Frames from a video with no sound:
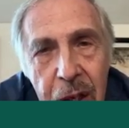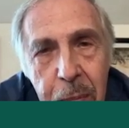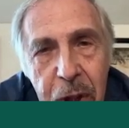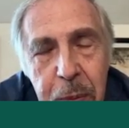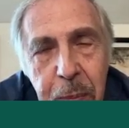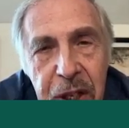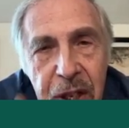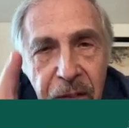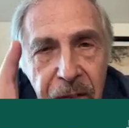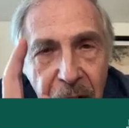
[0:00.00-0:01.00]
must be
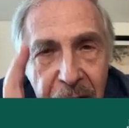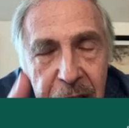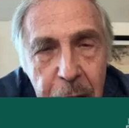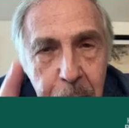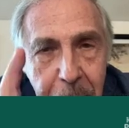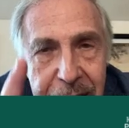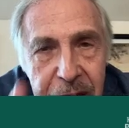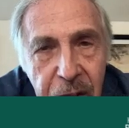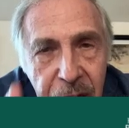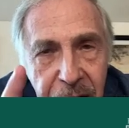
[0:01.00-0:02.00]
the
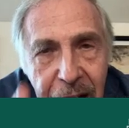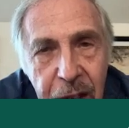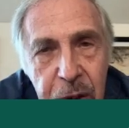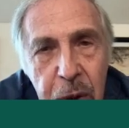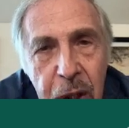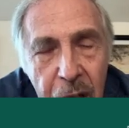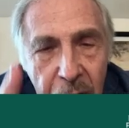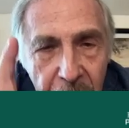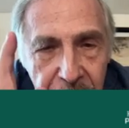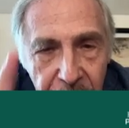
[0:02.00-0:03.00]
fundamental value
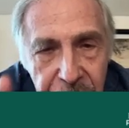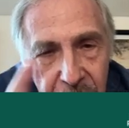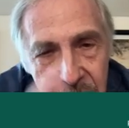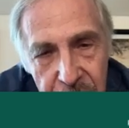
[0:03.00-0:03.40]
of healthcare